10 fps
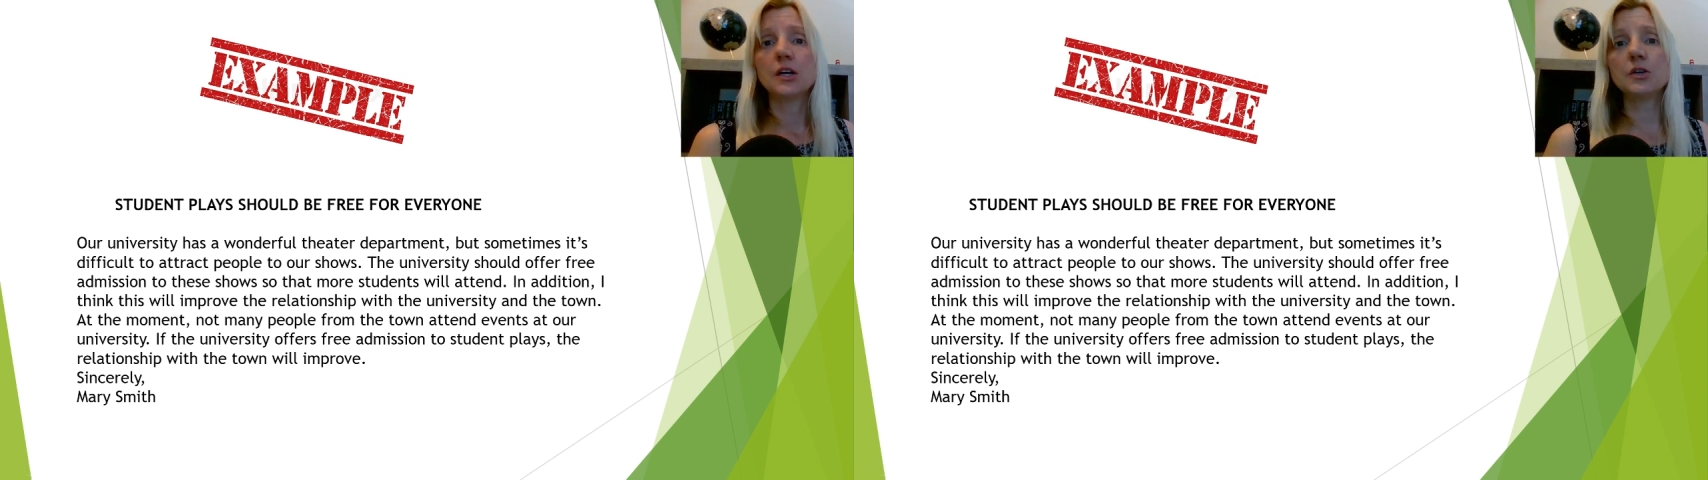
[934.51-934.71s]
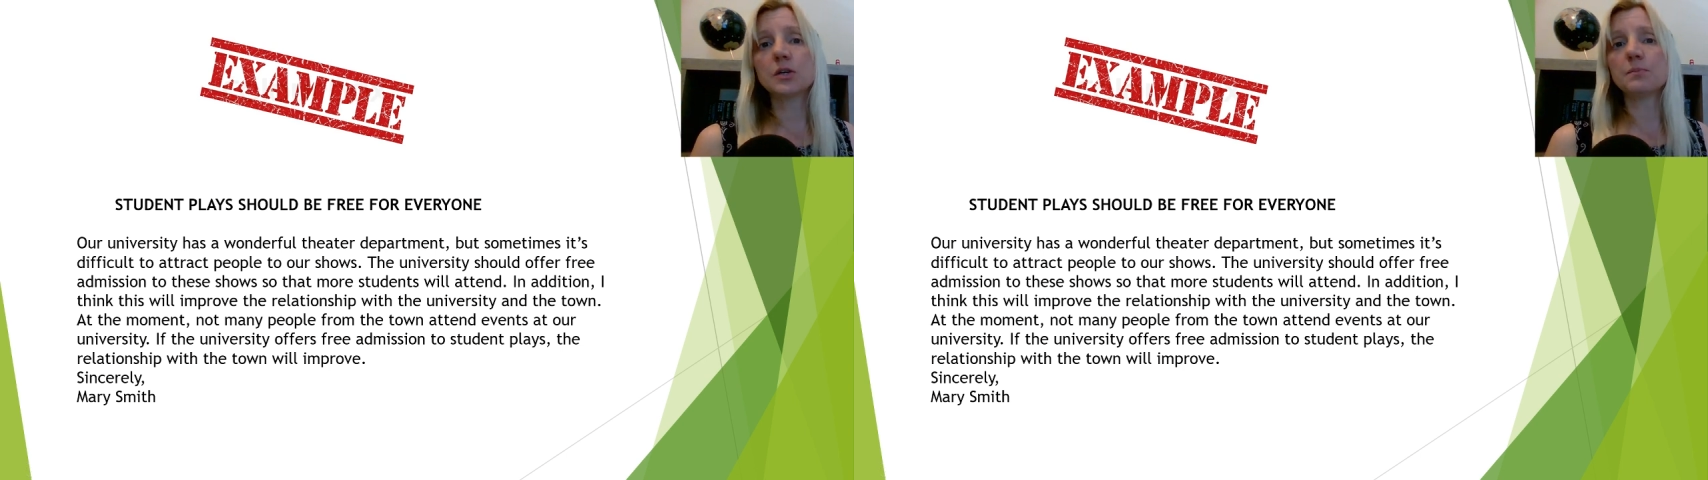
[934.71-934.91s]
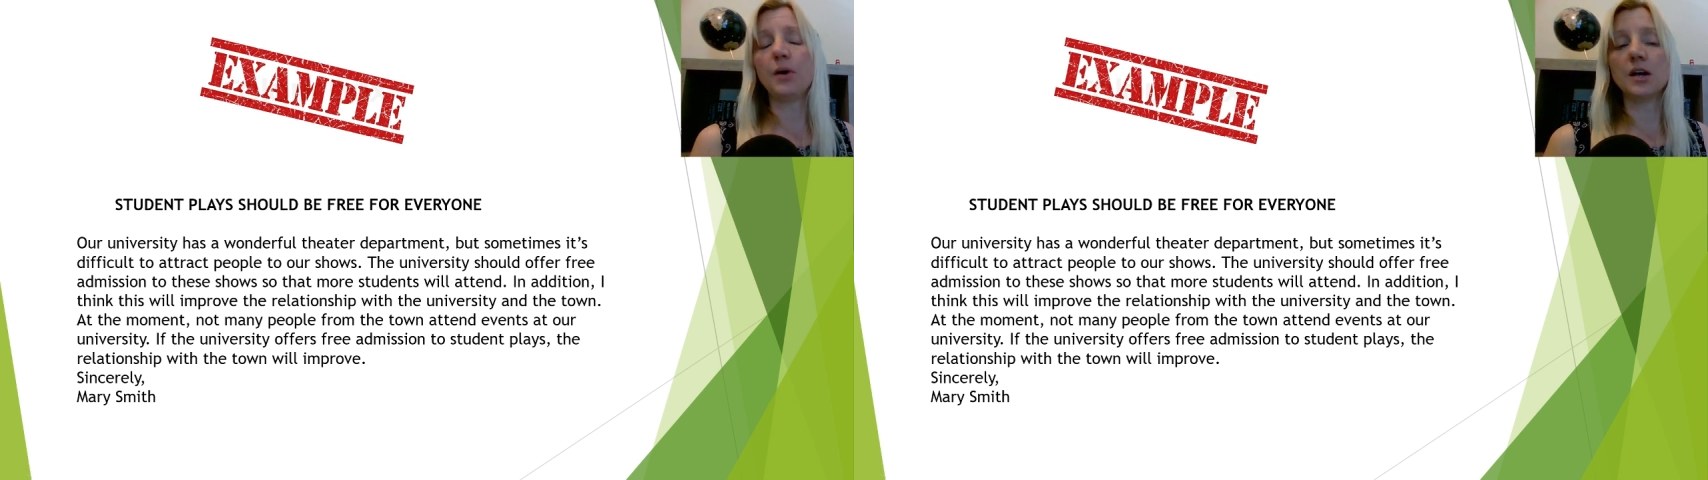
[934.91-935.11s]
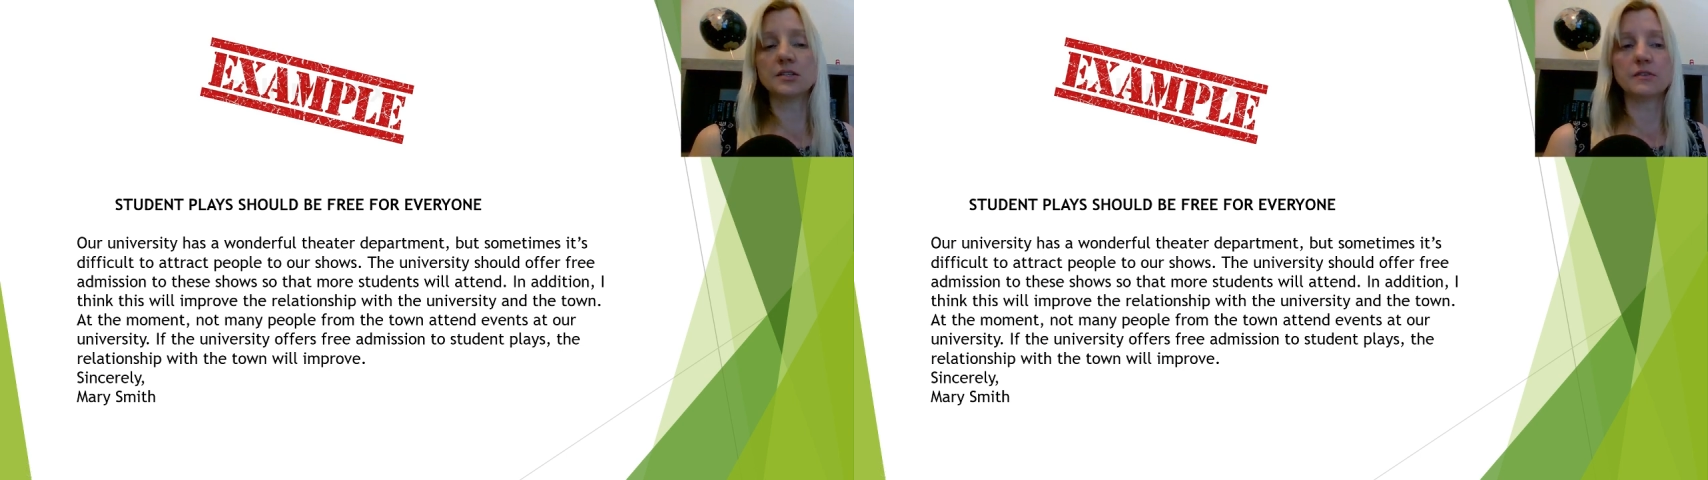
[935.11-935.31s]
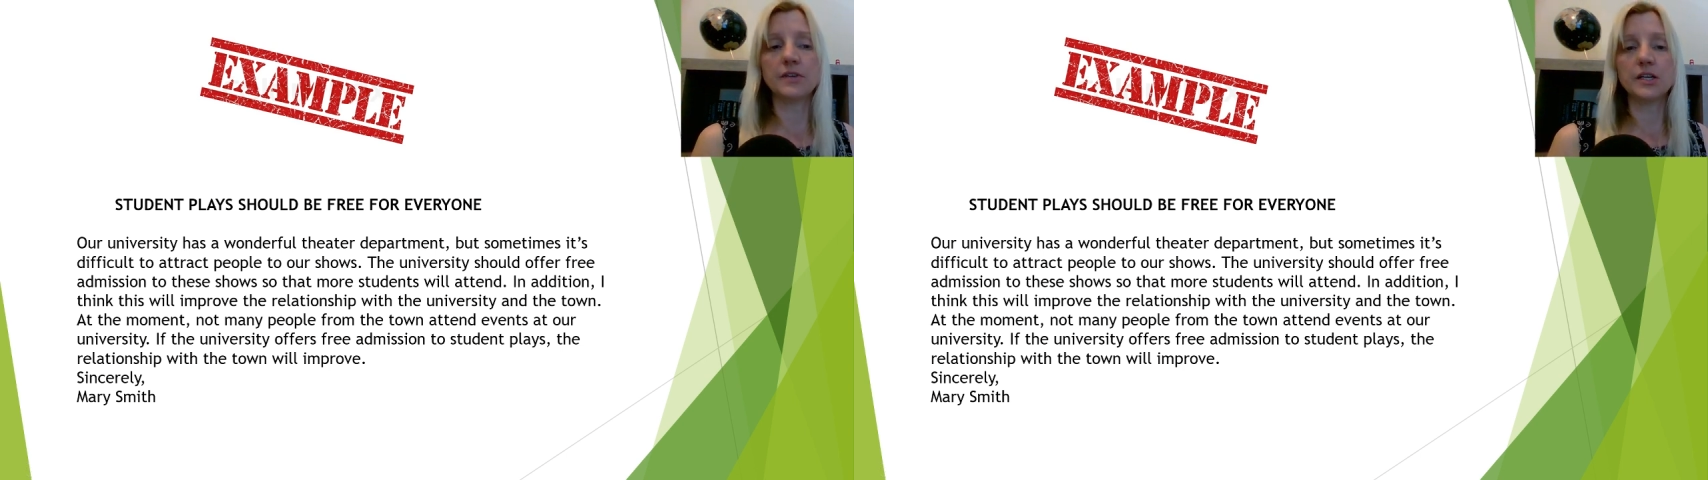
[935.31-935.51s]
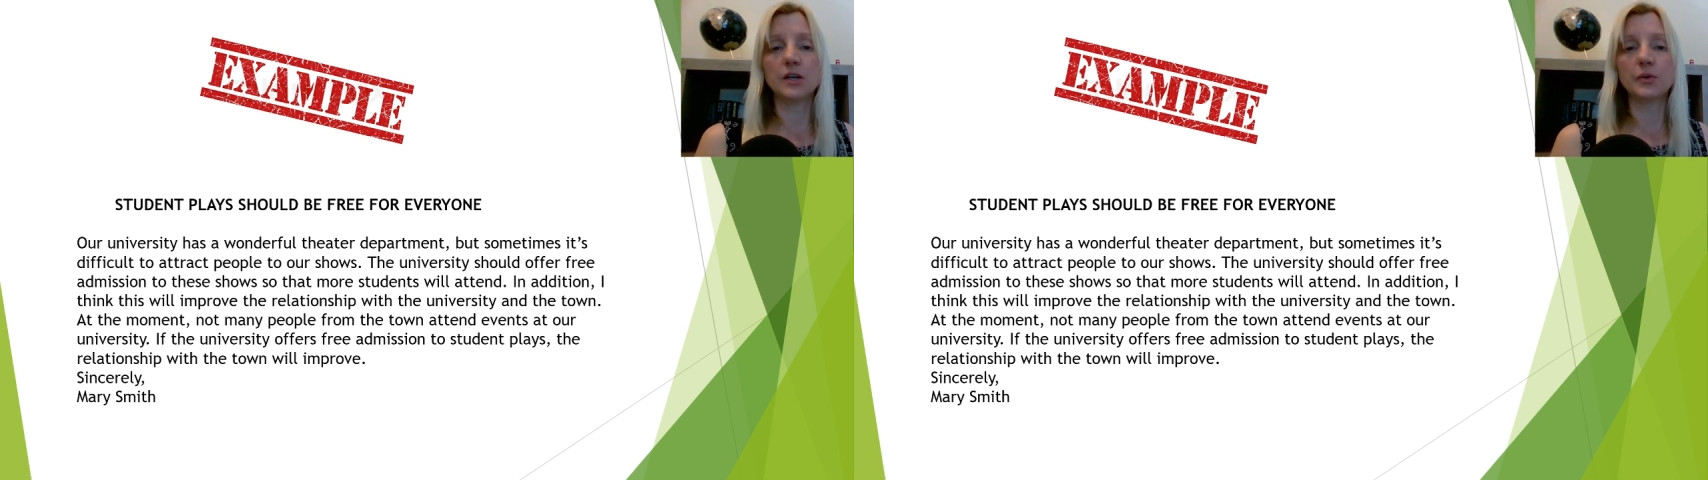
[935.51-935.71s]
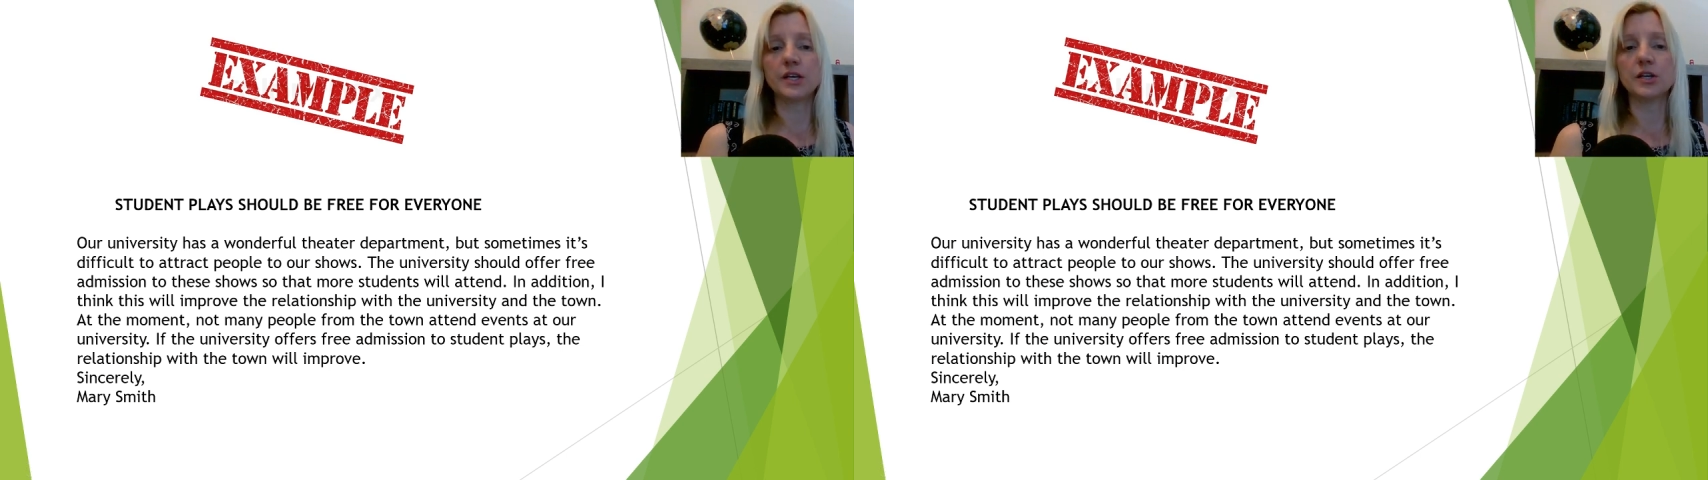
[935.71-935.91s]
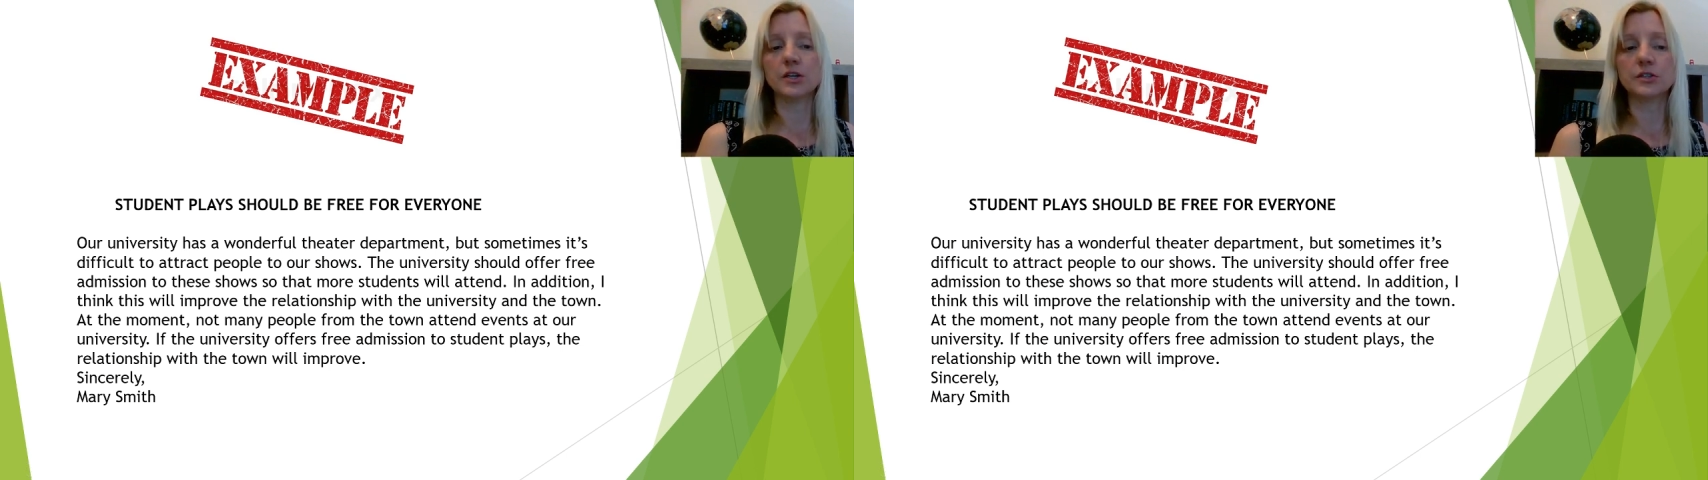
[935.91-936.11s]
You can pause the video
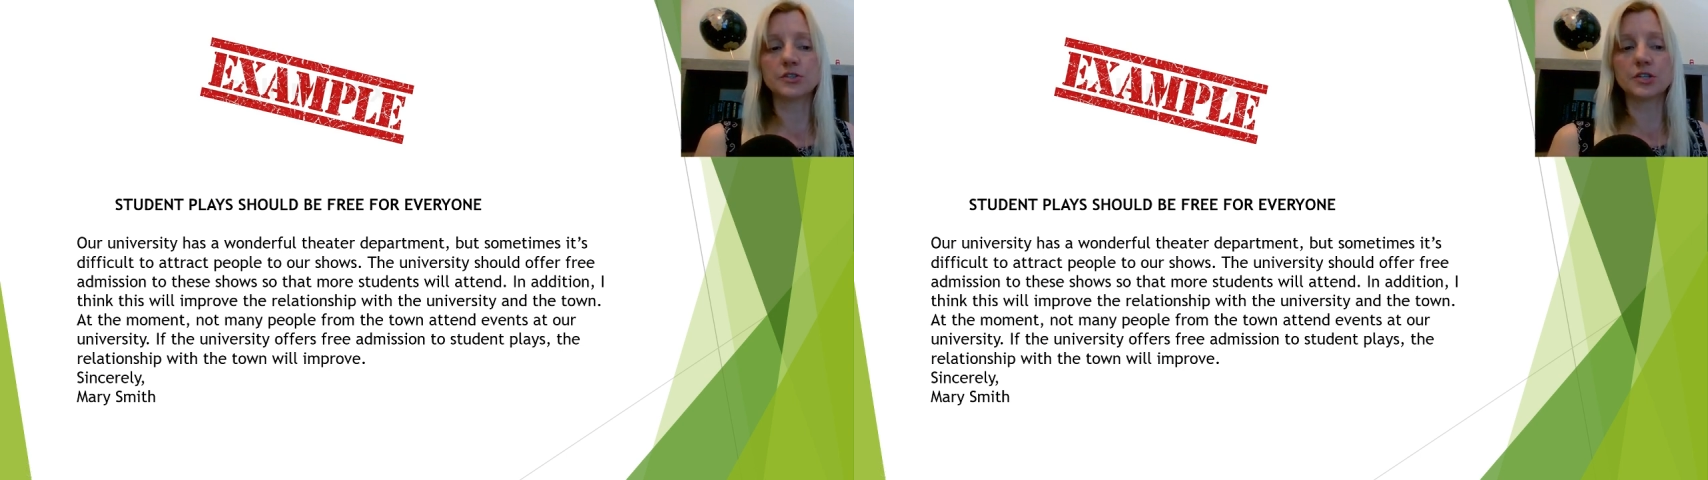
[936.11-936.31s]
here